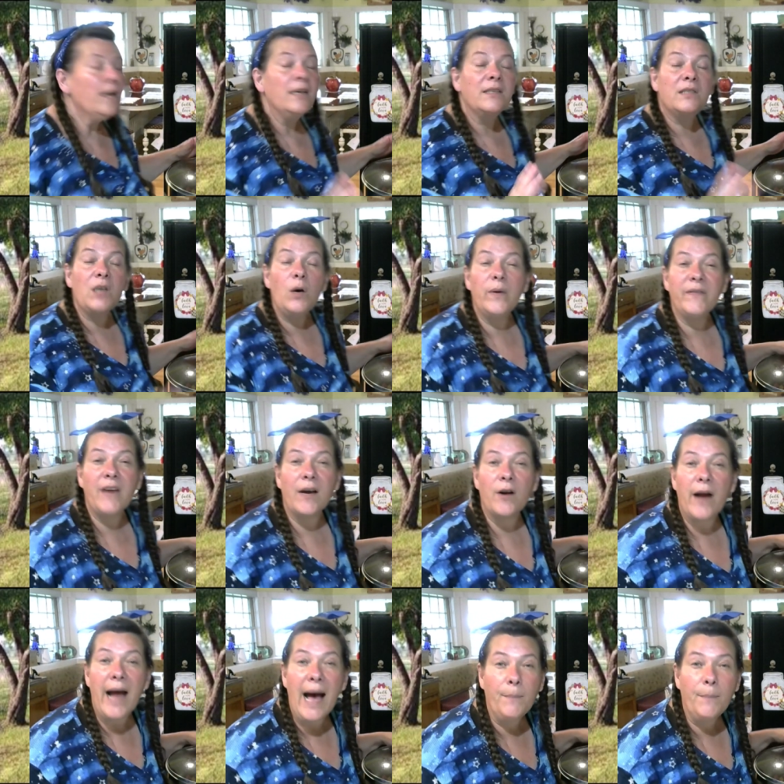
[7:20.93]
So we've got
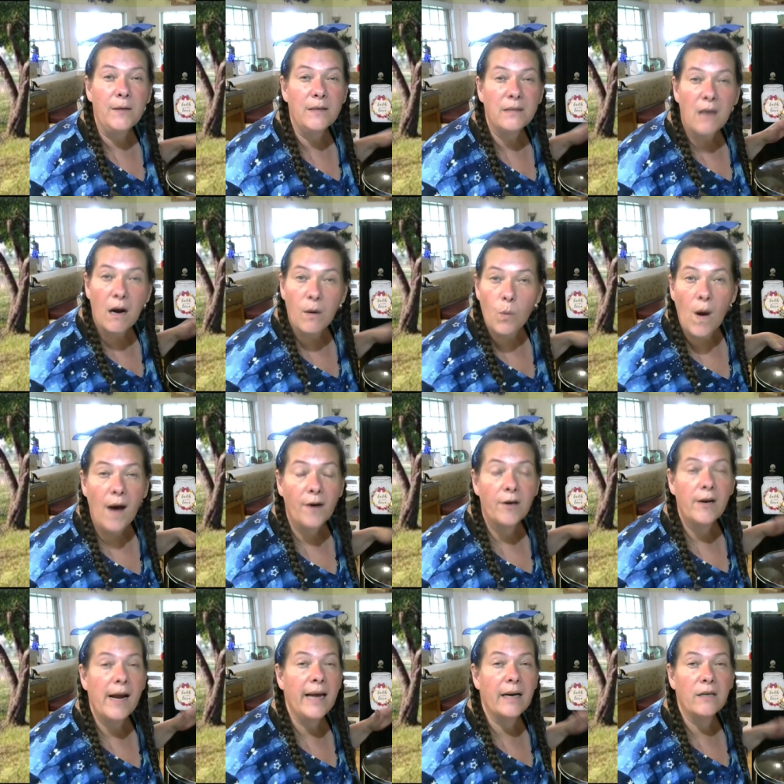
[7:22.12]
our apples, our
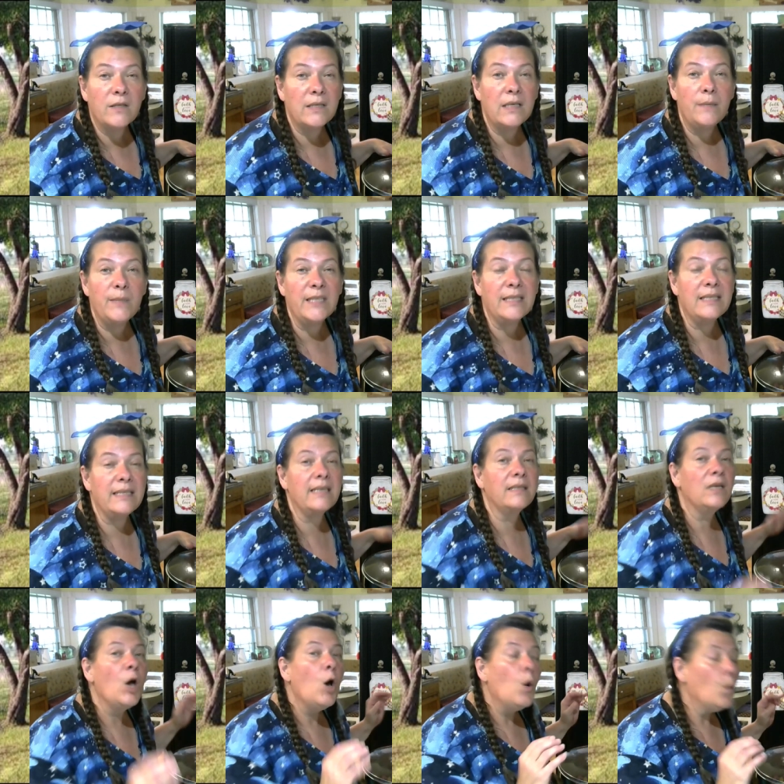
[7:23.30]
water, and our cinnamon
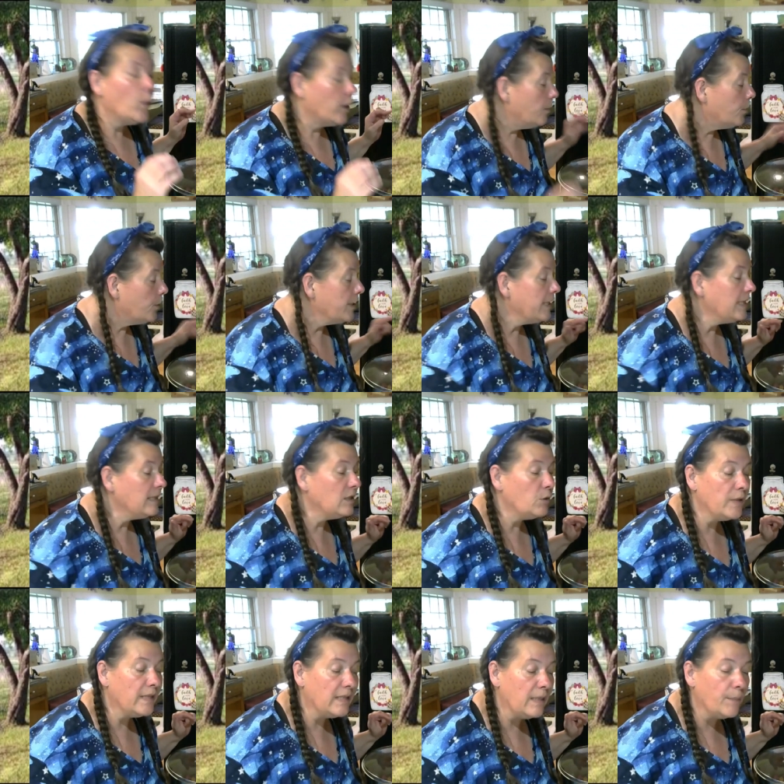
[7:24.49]
sticks. We're gonna bring this to a
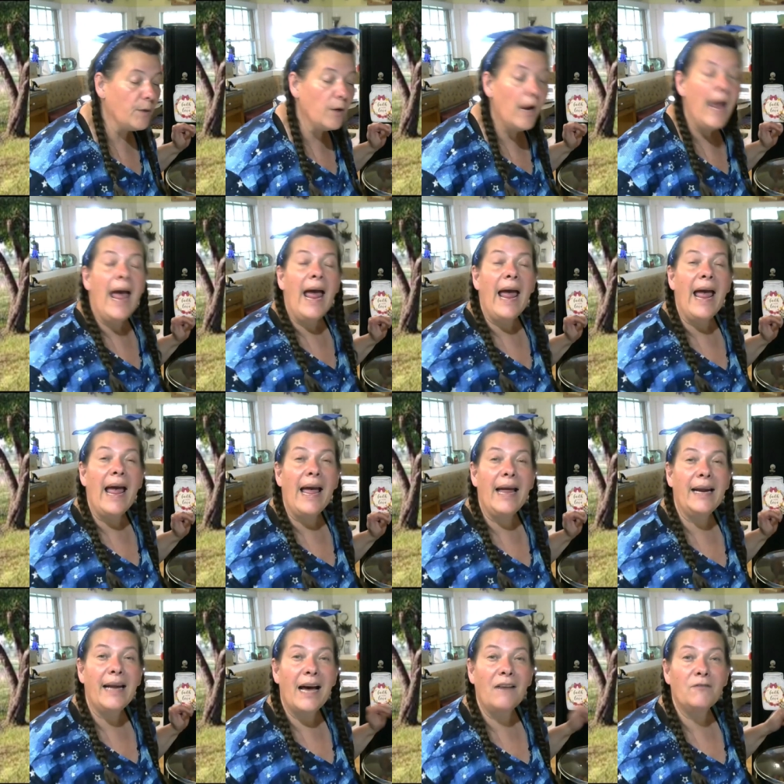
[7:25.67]
simmer,
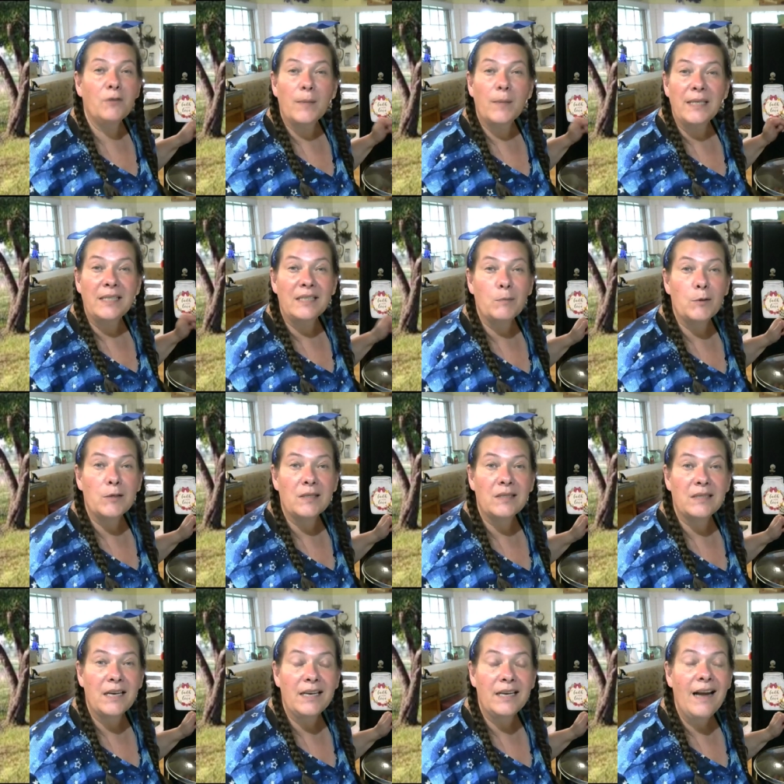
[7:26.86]
and after my simmer is
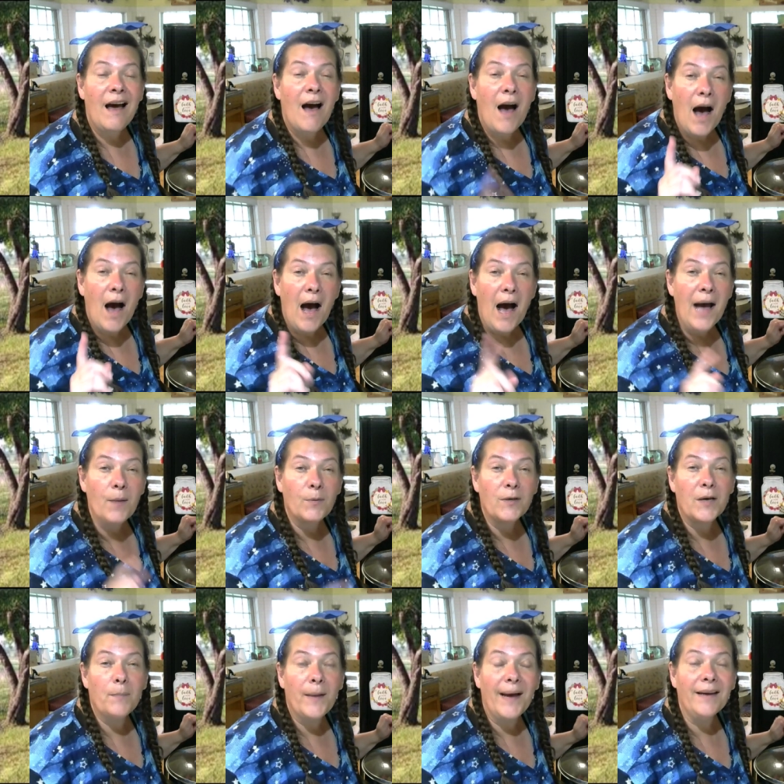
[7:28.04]
done, I will
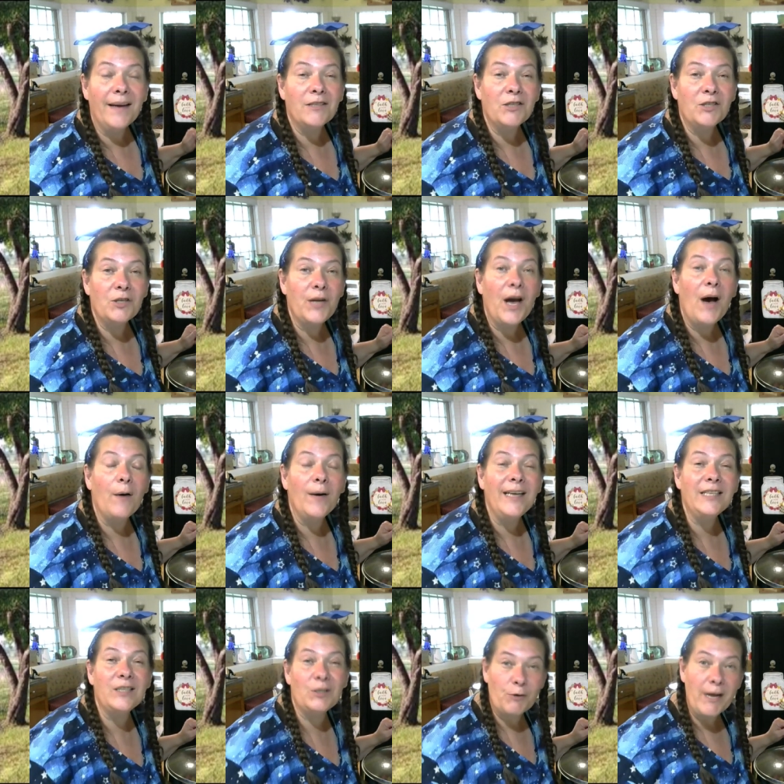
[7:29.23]
come back and show you how I
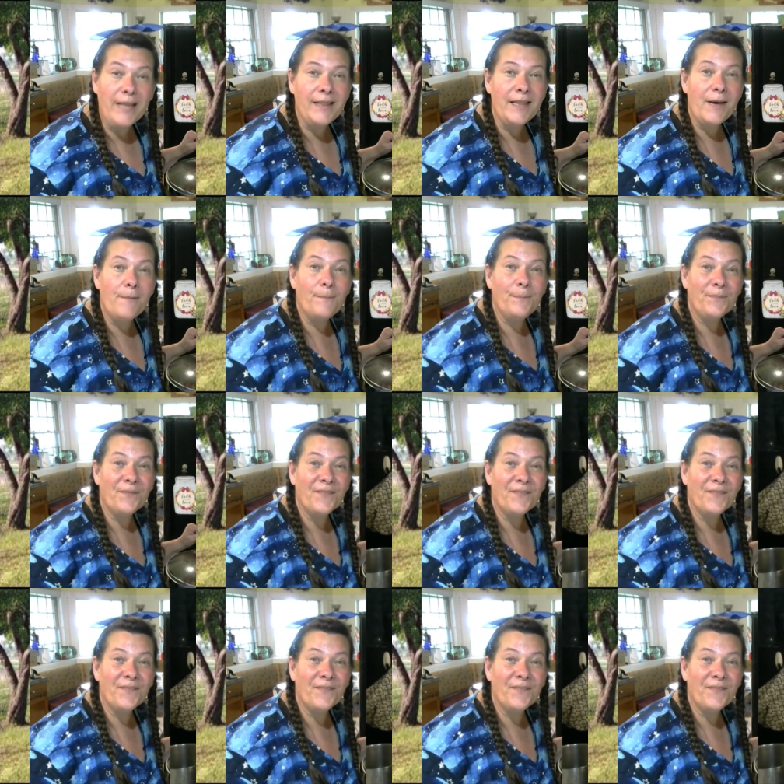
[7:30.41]
strain them.